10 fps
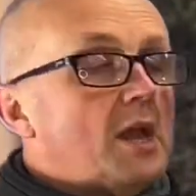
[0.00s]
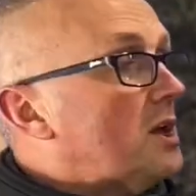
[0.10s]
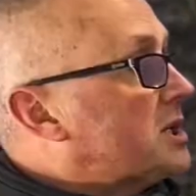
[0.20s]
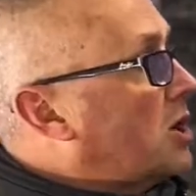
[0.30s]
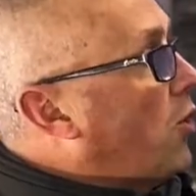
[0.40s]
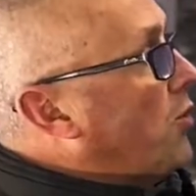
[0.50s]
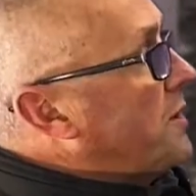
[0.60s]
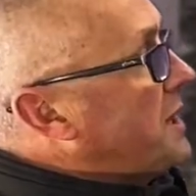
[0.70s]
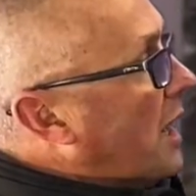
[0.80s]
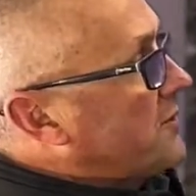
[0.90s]
So
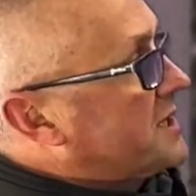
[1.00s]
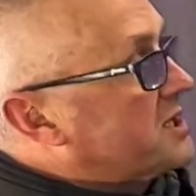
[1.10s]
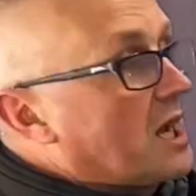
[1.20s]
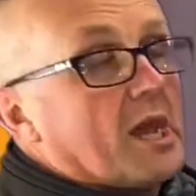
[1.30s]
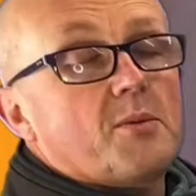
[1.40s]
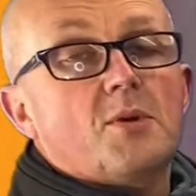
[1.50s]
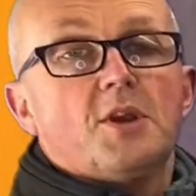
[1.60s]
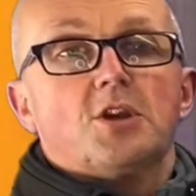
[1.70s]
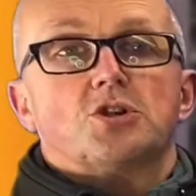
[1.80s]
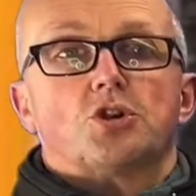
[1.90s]
now is the
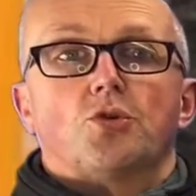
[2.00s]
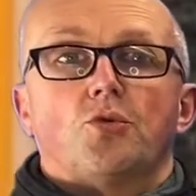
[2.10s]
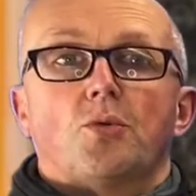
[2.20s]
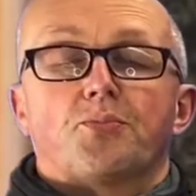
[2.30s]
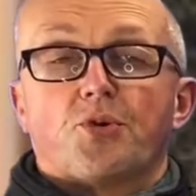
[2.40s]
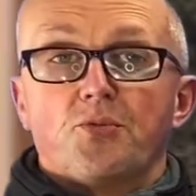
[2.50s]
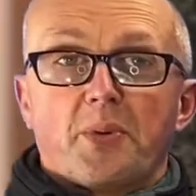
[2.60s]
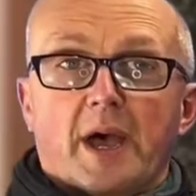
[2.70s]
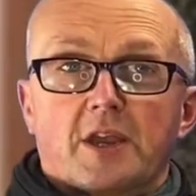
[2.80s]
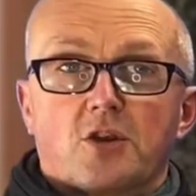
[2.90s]
time to prune
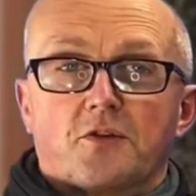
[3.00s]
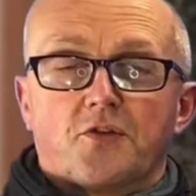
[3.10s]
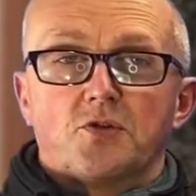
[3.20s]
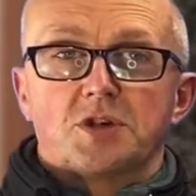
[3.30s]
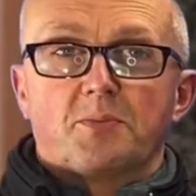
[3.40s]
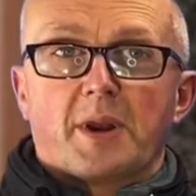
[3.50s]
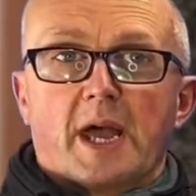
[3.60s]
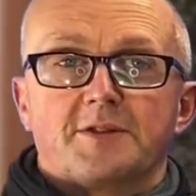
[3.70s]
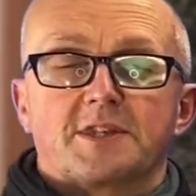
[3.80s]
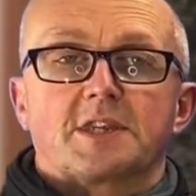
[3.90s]
back your fruiting
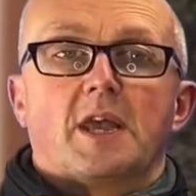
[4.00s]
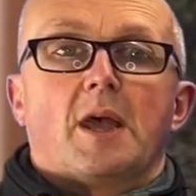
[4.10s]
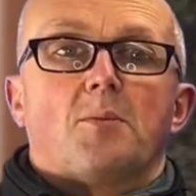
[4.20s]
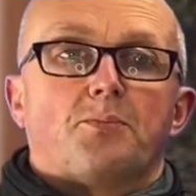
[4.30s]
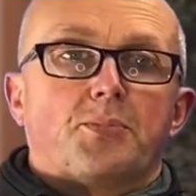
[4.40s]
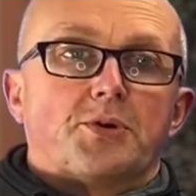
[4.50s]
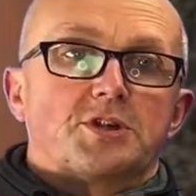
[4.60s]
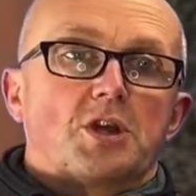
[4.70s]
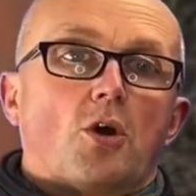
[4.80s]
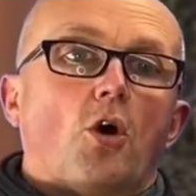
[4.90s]
plants,
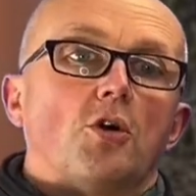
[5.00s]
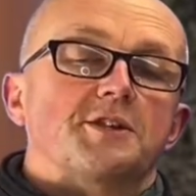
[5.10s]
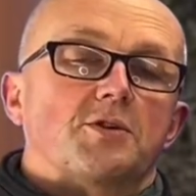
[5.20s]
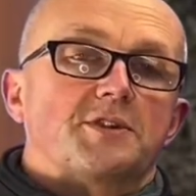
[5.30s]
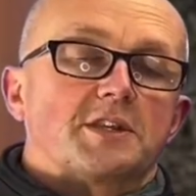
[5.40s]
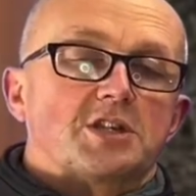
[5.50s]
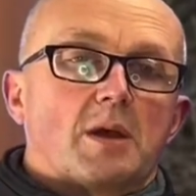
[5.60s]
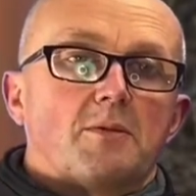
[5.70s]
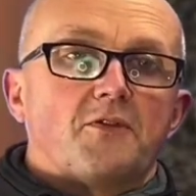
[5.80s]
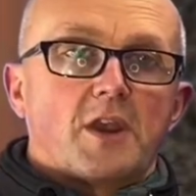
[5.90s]
but also it's the
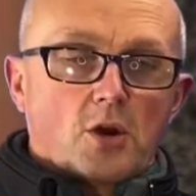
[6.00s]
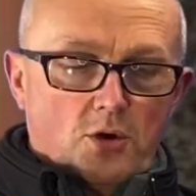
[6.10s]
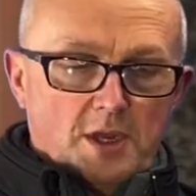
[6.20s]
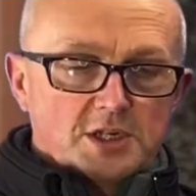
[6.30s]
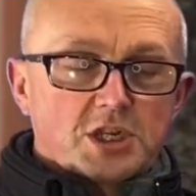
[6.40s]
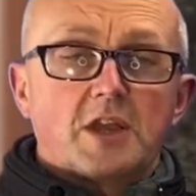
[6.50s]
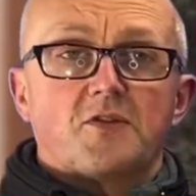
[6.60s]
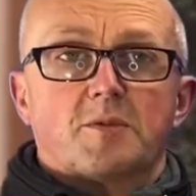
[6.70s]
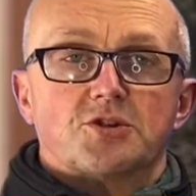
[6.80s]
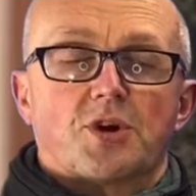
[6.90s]
time of year to give
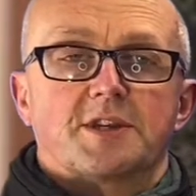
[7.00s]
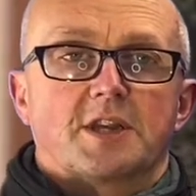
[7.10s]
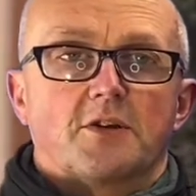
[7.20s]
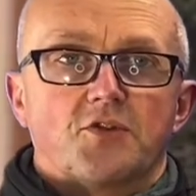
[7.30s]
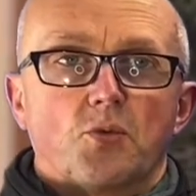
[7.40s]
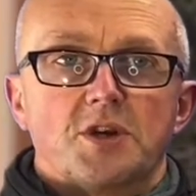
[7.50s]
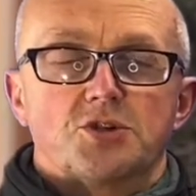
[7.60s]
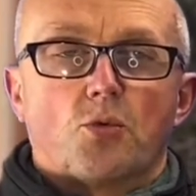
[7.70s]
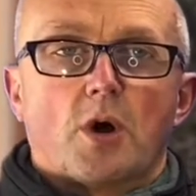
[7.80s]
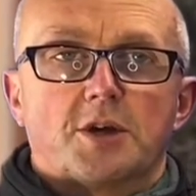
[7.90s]
them a dressing of the
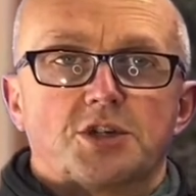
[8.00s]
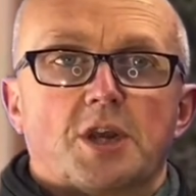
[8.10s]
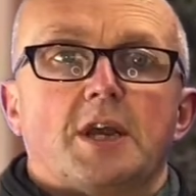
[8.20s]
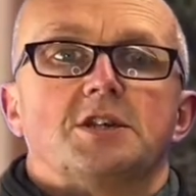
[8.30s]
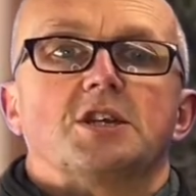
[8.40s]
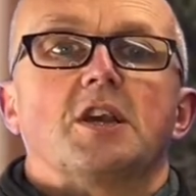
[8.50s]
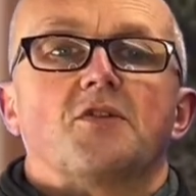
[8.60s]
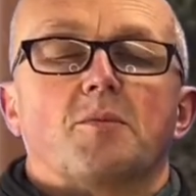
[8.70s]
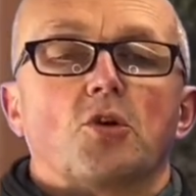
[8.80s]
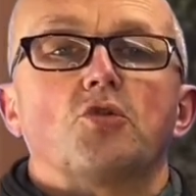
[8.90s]
winter wash to give
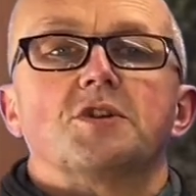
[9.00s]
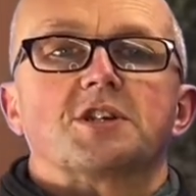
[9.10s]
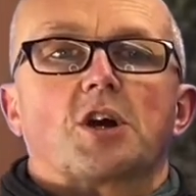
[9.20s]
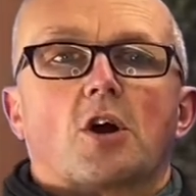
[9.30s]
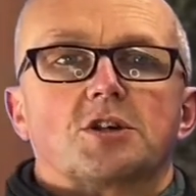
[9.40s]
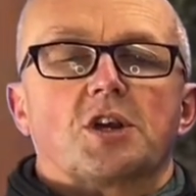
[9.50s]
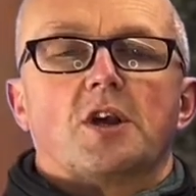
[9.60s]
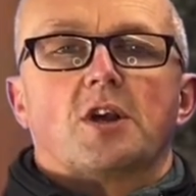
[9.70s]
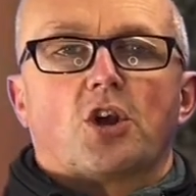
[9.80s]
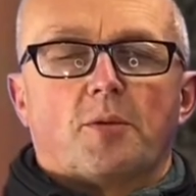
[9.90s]
them a good start
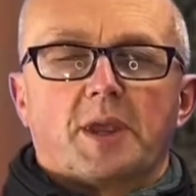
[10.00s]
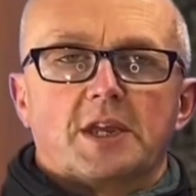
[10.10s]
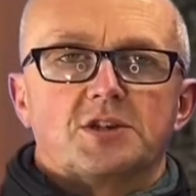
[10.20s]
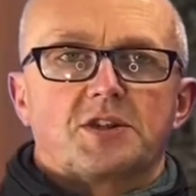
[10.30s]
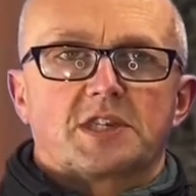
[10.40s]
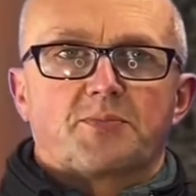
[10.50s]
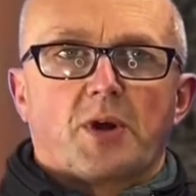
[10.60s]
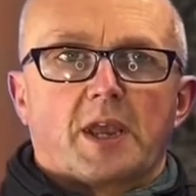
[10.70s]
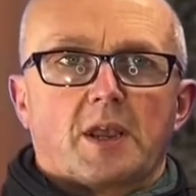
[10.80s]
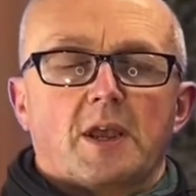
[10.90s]
coming into the
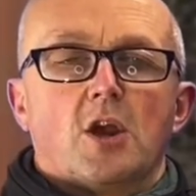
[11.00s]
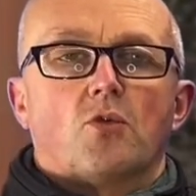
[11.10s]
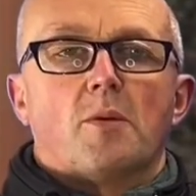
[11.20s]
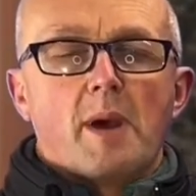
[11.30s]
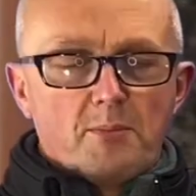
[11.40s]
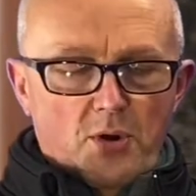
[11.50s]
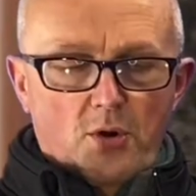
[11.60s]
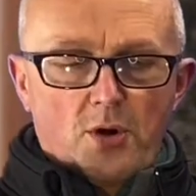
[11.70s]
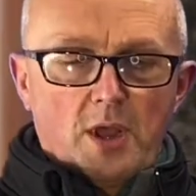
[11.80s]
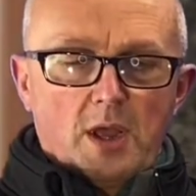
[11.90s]
spring.
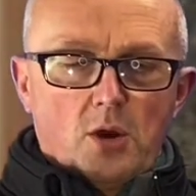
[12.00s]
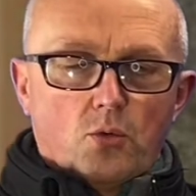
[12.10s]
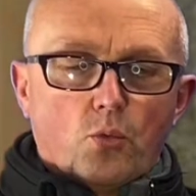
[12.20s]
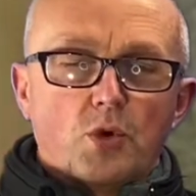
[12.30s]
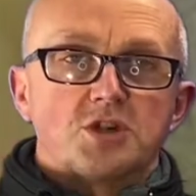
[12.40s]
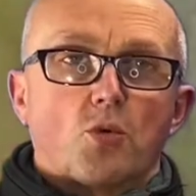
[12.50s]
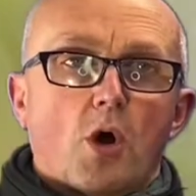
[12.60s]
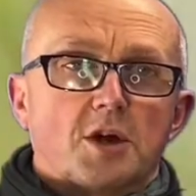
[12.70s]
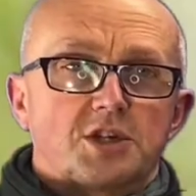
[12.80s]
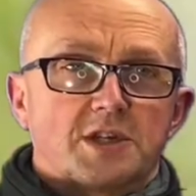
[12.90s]
Remember, winter
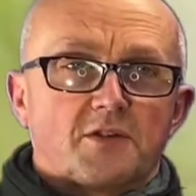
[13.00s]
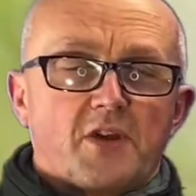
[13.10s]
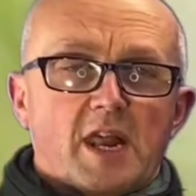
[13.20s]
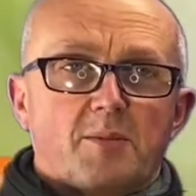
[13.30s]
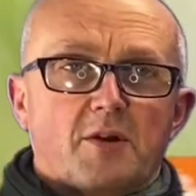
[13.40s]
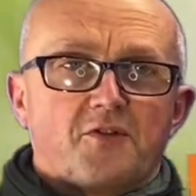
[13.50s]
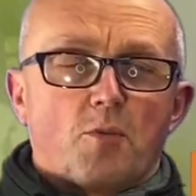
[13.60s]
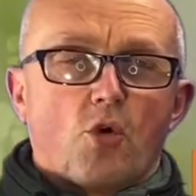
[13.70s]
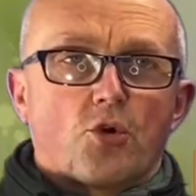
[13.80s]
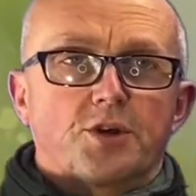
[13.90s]
wash is available from
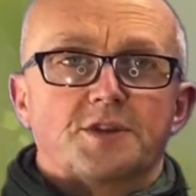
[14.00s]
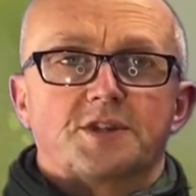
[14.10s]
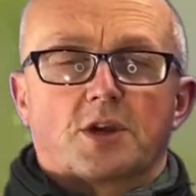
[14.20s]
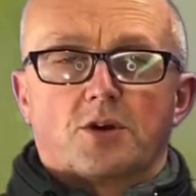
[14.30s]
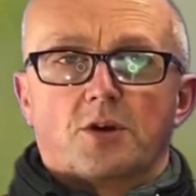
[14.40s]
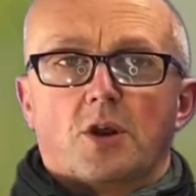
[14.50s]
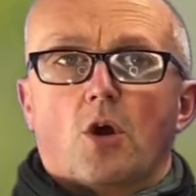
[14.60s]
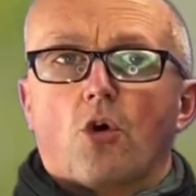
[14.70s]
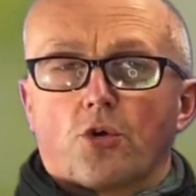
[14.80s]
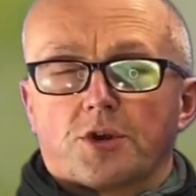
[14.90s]
Horkins on
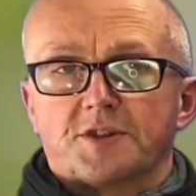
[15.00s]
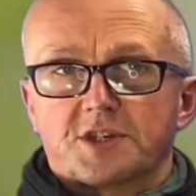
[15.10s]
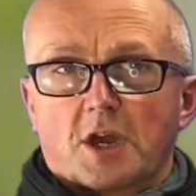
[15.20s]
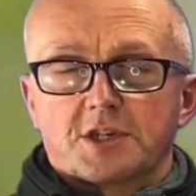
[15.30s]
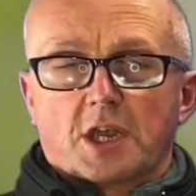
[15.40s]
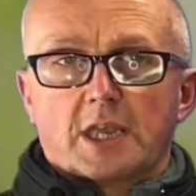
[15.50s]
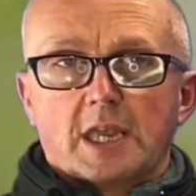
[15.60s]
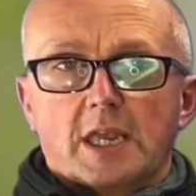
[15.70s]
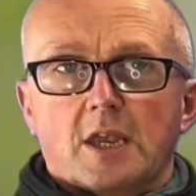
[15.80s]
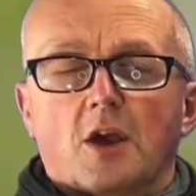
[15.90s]

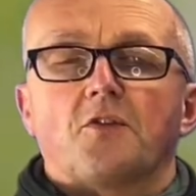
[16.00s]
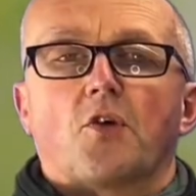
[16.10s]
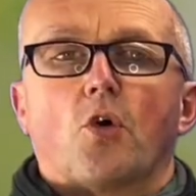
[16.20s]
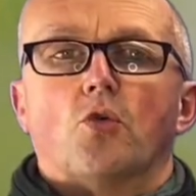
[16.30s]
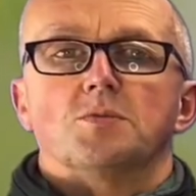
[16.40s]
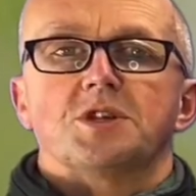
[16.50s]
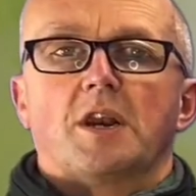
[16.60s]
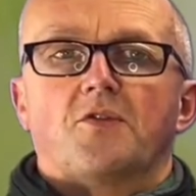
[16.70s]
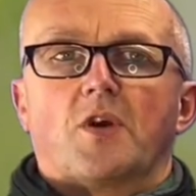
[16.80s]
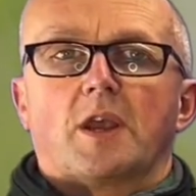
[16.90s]
horkins.ie for home
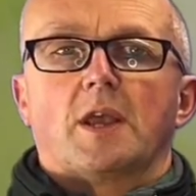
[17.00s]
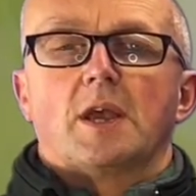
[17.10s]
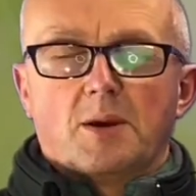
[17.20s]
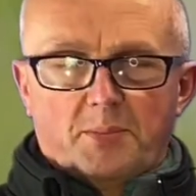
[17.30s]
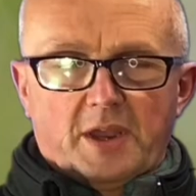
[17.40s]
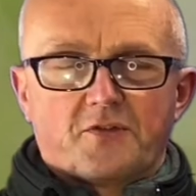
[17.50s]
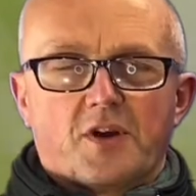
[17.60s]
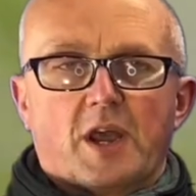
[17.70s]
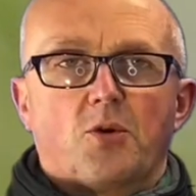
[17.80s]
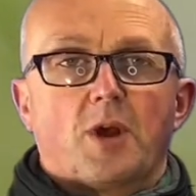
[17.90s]
delivery. Bye for
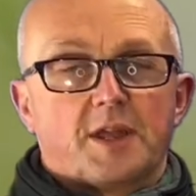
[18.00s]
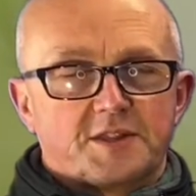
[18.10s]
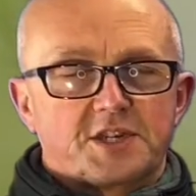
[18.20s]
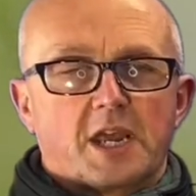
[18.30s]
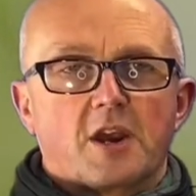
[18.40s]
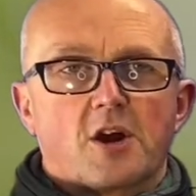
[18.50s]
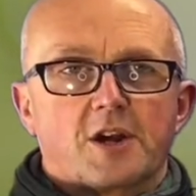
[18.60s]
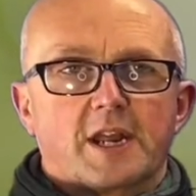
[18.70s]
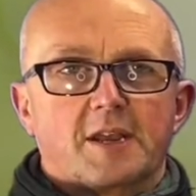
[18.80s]
now and stay gardening.